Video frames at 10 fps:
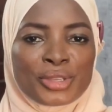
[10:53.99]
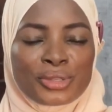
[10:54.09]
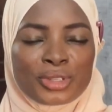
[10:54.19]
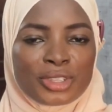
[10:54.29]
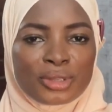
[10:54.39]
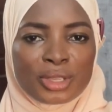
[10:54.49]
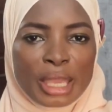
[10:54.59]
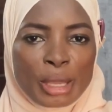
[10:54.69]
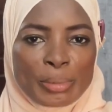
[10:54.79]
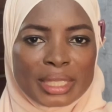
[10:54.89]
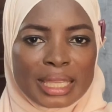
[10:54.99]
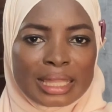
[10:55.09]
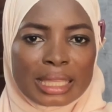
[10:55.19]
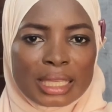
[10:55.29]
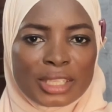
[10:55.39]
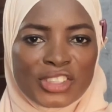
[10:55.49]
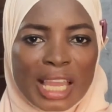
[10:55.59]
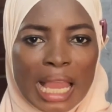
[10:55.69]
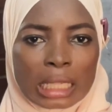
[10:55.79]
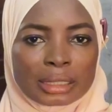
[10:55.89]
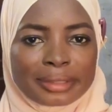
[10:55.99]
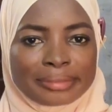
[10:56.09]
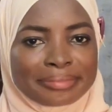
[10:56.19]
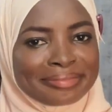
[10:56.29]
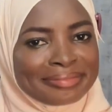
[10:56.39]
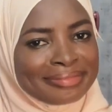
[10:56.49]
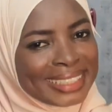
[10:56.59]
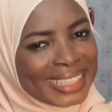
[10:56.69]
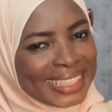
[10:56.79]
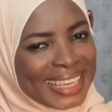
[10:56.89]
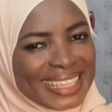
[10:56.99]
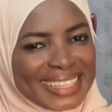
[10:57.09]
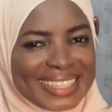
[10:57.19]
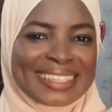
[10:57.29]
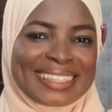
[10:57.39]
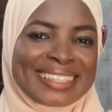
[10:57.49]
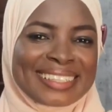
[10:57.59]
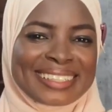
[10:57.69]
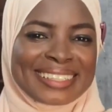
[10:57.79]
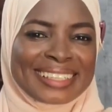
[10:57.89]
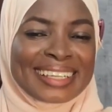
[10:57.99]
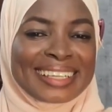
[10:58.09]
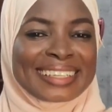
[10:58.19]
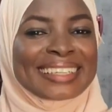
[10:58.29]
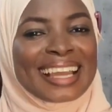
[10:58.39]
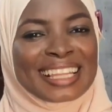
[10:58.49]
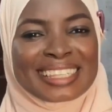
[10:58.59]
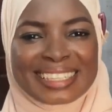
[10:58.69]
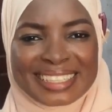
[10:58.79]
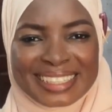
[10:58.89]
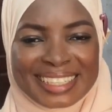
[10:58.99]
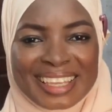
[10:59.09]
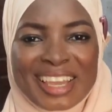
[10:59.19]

You get your percentage, and that's it. That's it.